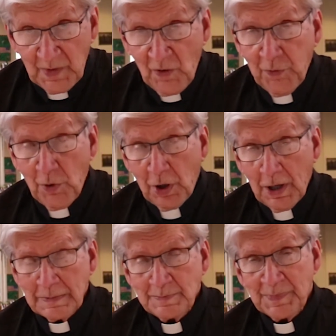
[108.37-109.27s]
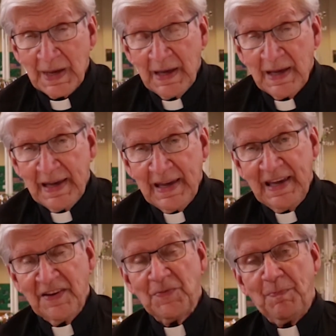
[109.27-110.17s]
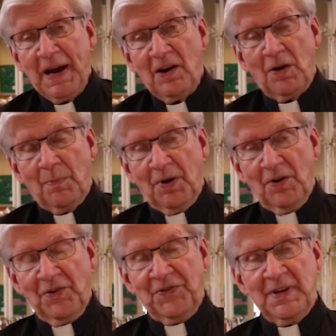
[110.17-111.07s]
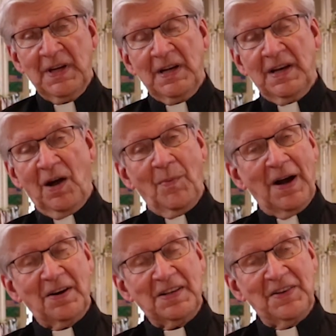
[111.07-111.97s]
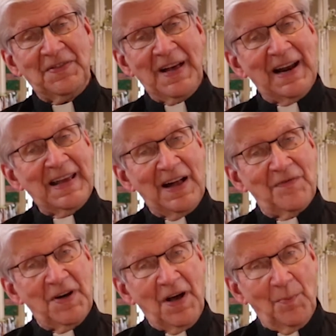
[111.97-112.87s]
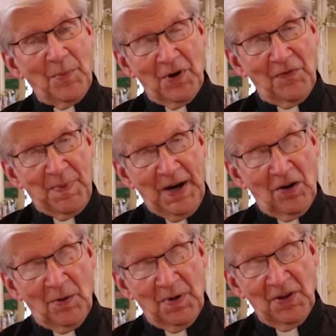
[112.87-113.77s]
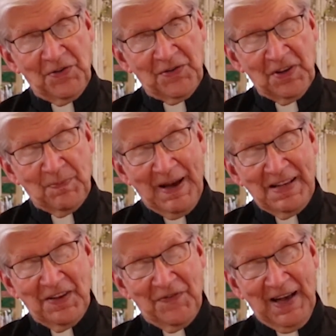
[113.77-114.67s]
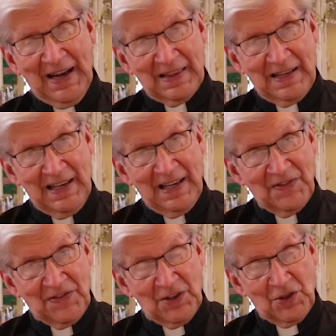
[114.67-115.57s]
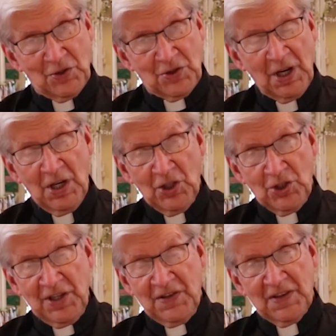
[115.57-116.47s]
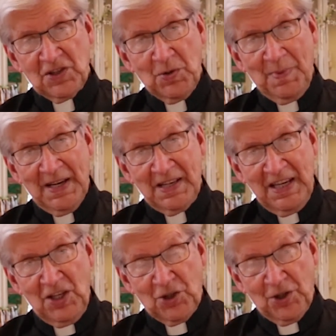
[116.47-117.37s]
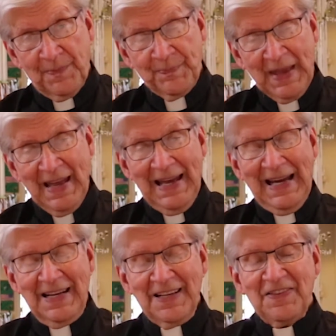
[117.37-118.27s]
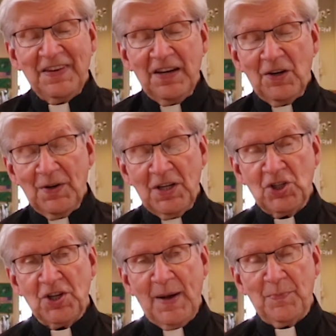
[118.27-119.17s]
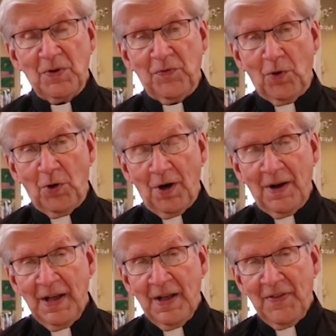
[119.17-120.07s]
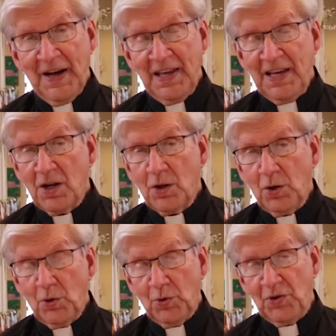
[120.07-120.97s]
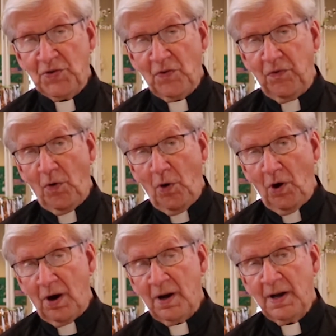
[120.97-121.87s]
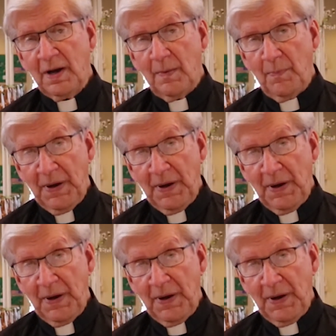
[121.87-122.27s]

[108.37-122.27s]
for his parables. Now, Mark does not have a number of parables, despite the fact that he considers Jesus to be a teacher. And it's here in chapter 4 that he includes 4